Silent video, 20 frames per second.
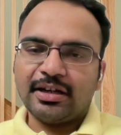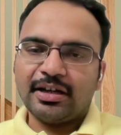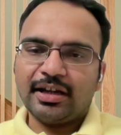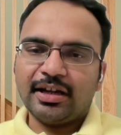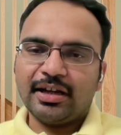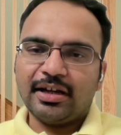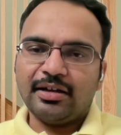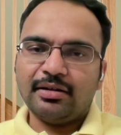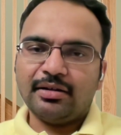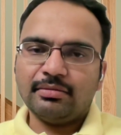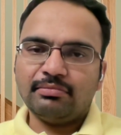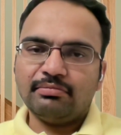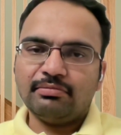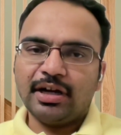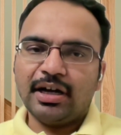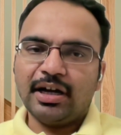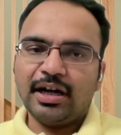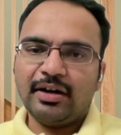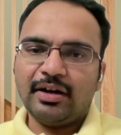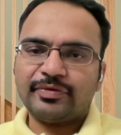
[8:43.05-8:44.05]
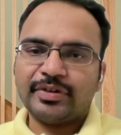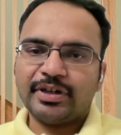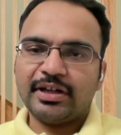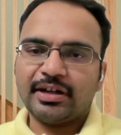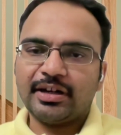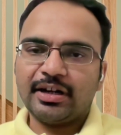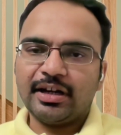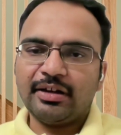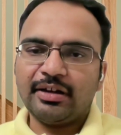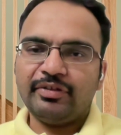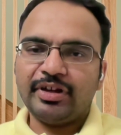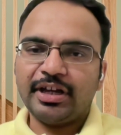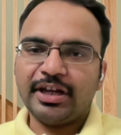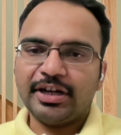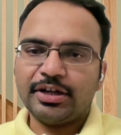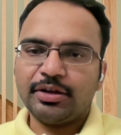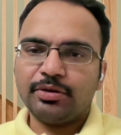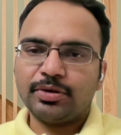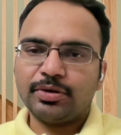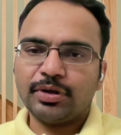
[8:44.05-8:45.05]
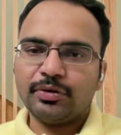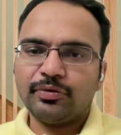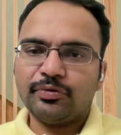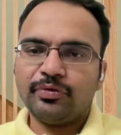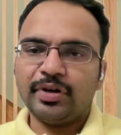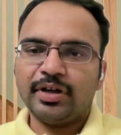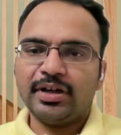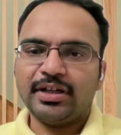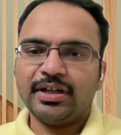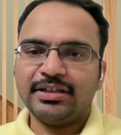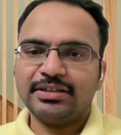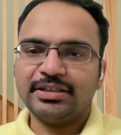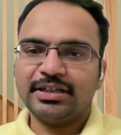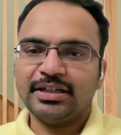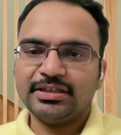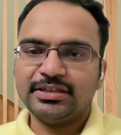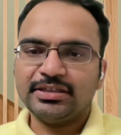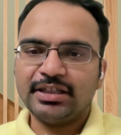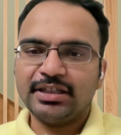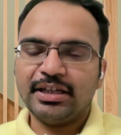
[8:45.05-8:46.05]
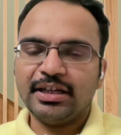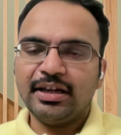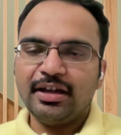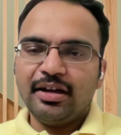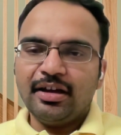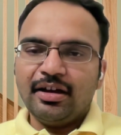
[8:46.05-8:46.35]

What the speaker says: after we get out of residency,